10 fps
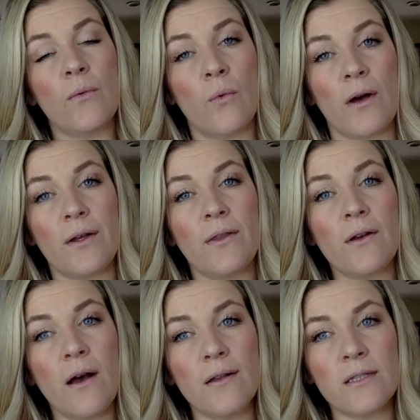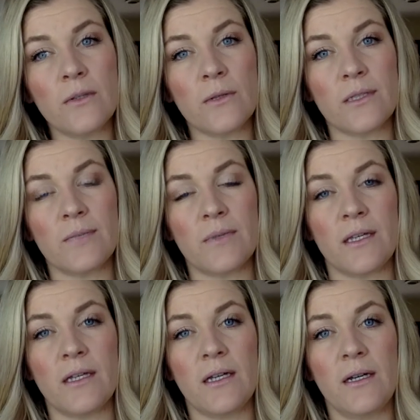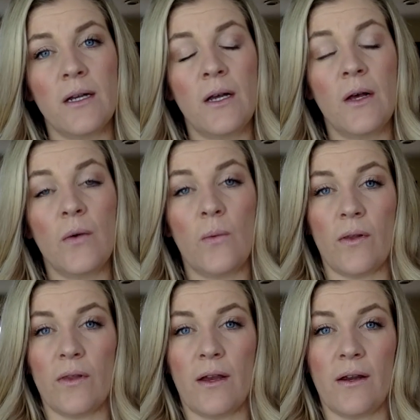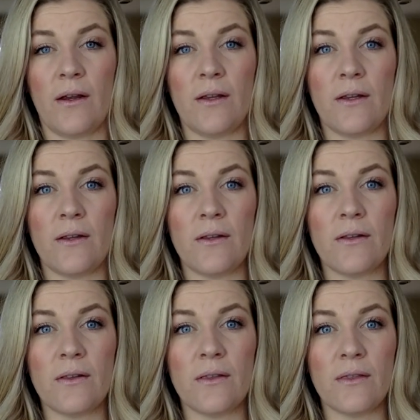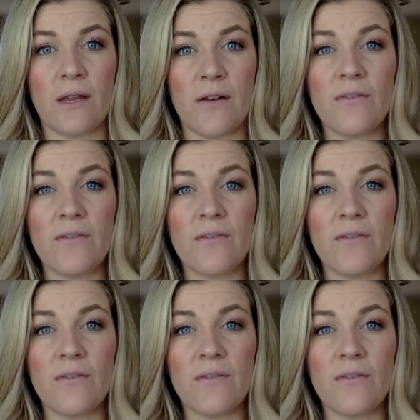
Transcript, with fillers: What could the consequence be? Well, their, their